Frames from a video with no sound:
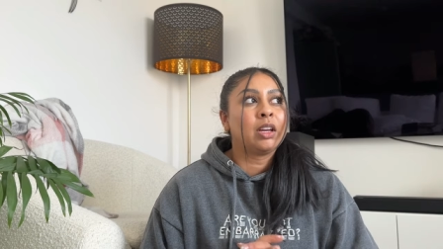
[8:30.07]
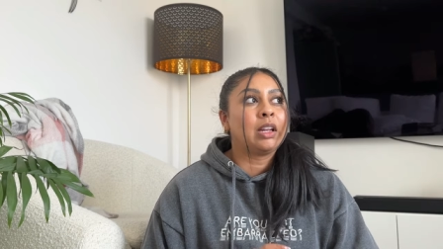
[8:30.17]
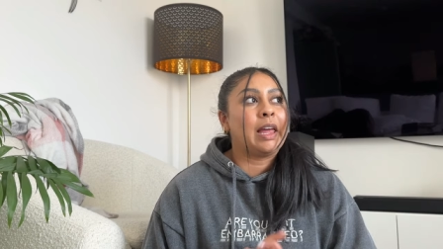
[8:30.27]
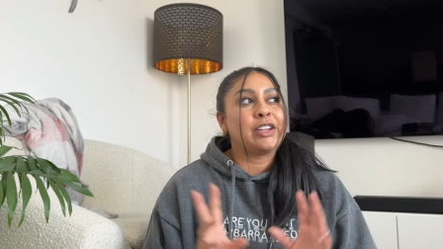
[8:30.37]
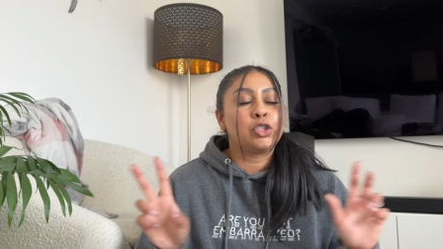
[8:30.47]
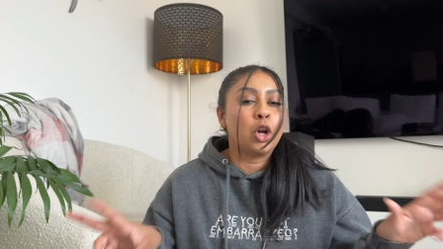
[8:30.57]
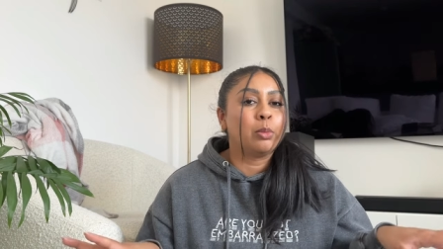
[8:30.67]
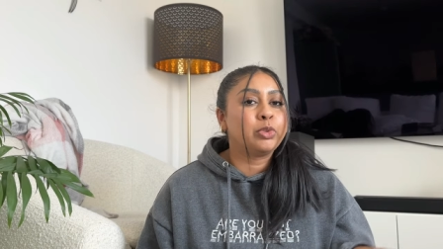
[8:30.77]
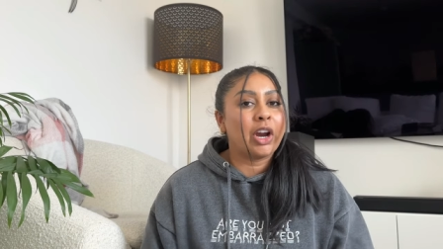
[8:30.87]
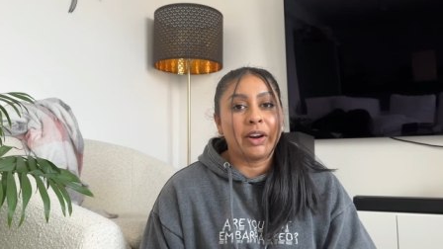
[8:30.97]
like
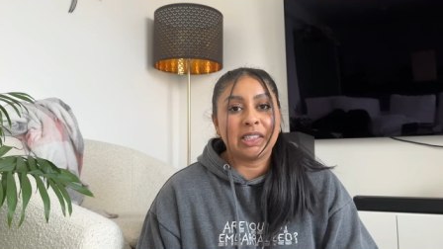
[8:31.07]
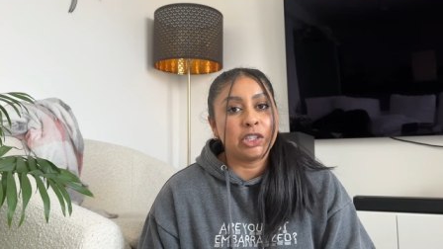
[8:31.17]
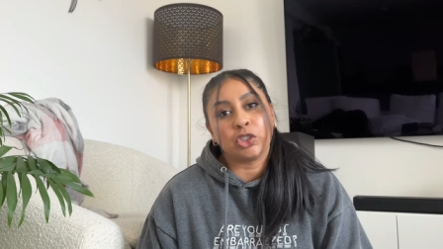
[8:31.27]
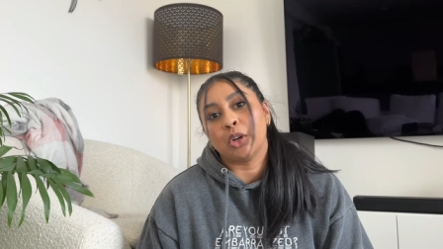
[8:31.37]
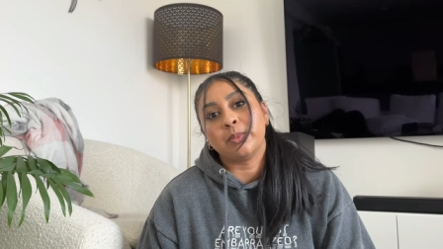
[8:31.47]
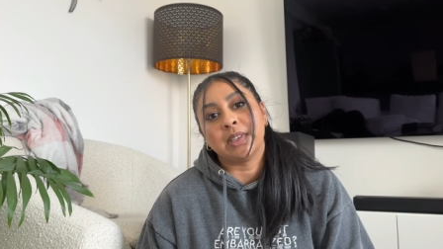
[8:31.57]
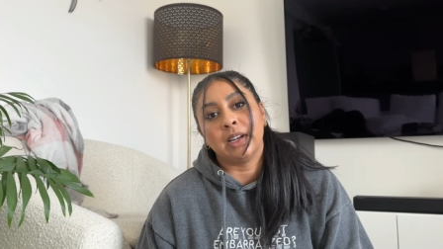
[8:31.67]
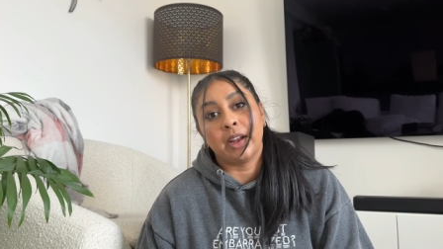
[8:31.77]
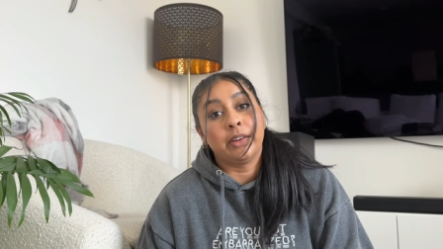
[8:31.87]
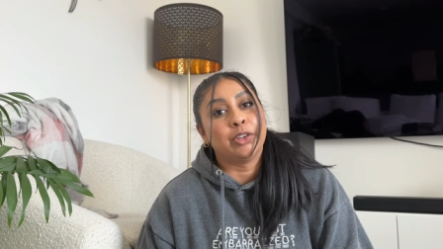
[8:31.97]
top charity shops in
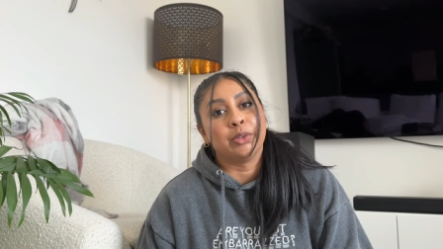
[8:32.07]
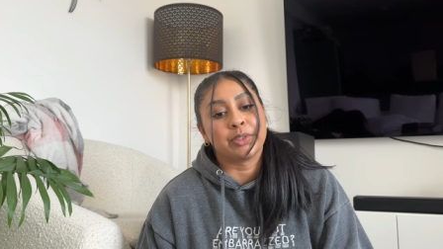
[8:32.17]
London or